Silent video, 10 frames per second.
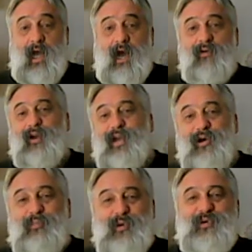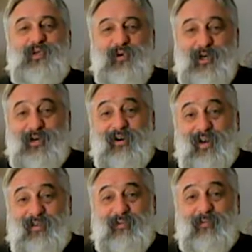I really hope you enjoy your
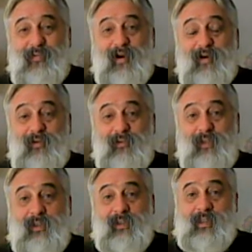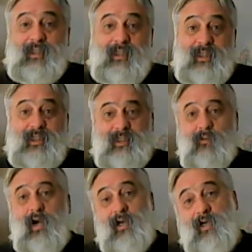life up there.
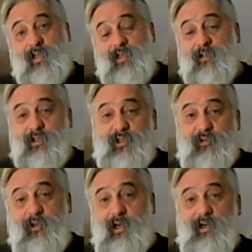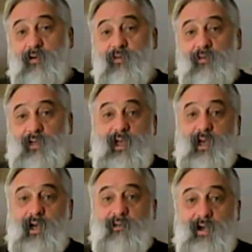While you can still shoot, what the
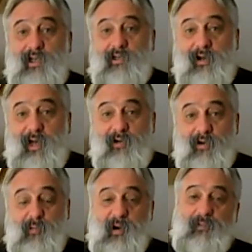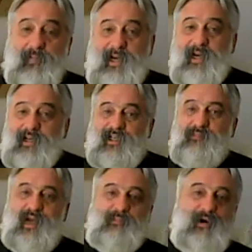hell ever it is you're allowed doing up there. Again, this is
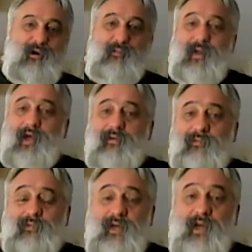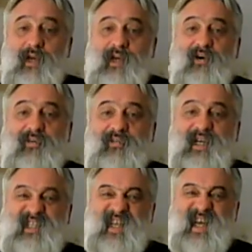Black Powder Bill out. Y'all have a
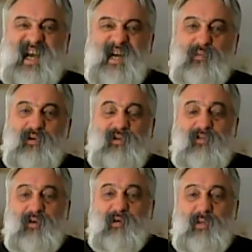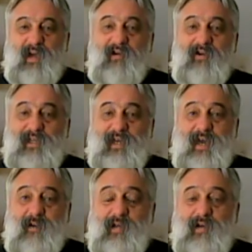nice day. I got to put the felt back on this
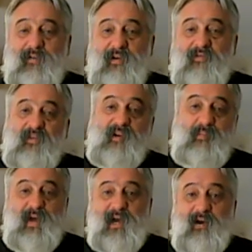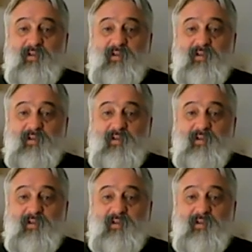cabinet, flip it back